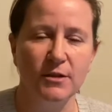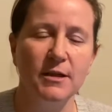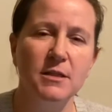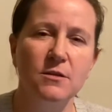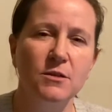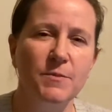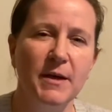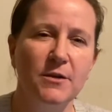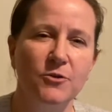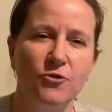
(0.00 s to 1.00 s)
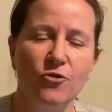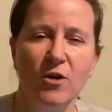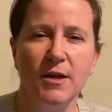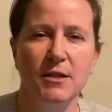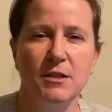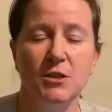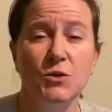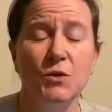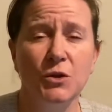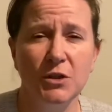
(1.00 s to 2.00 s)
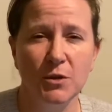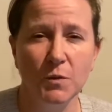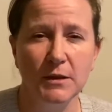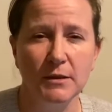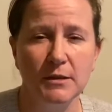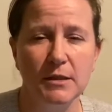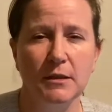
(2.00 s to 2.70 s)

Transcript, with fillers: It's not about trying to do good in the world,